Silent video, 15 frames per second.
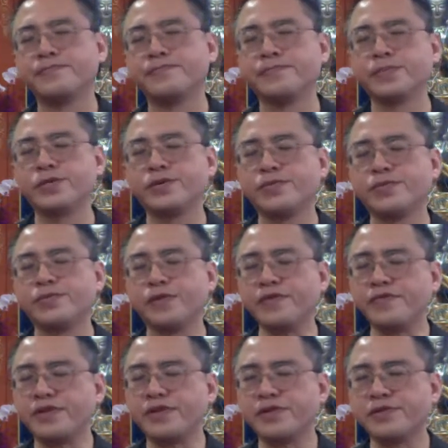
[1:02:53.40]
So
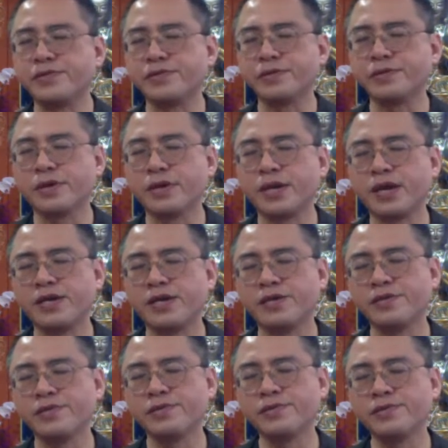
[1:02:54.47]
breathe in, let
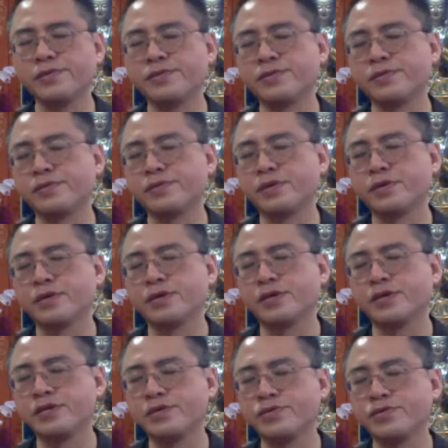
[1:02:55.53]
in
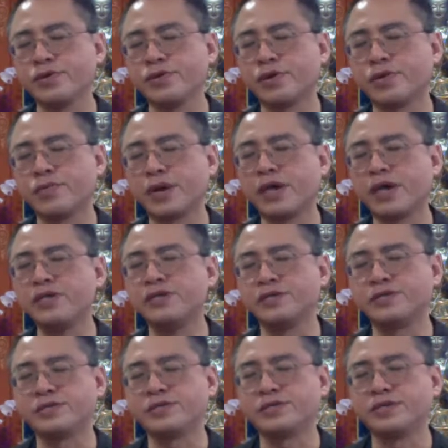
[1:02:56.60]
into your
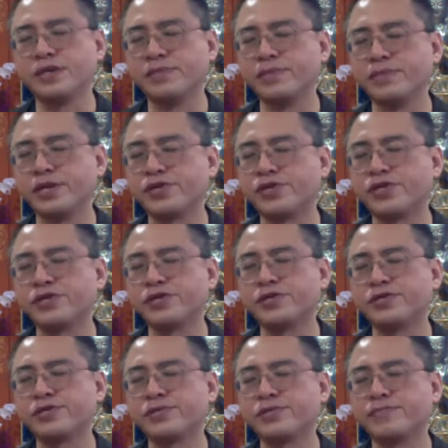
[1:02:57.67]
awareness,
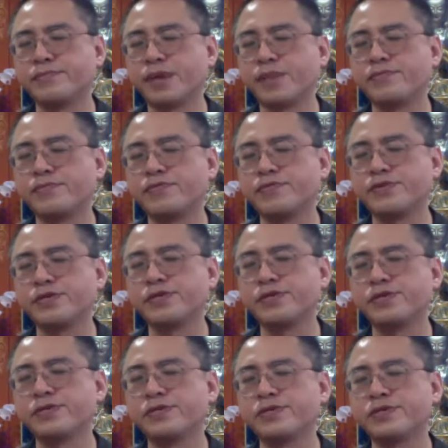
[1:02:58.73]
images,
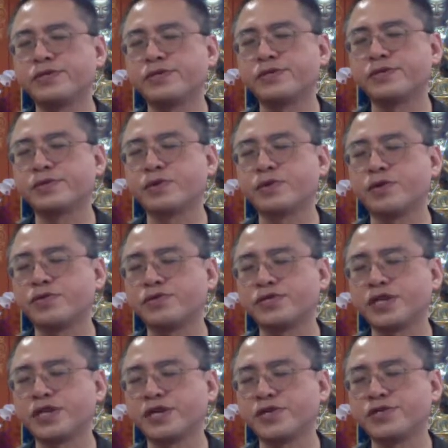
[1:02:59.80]
memories,
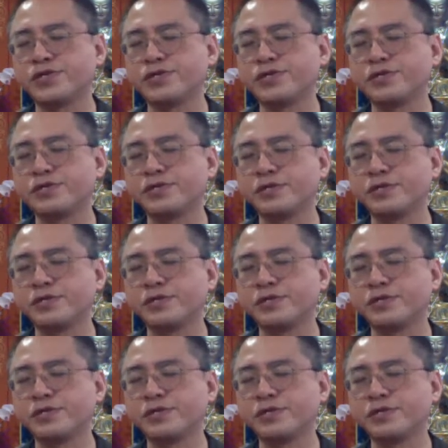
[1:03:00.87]
connotations.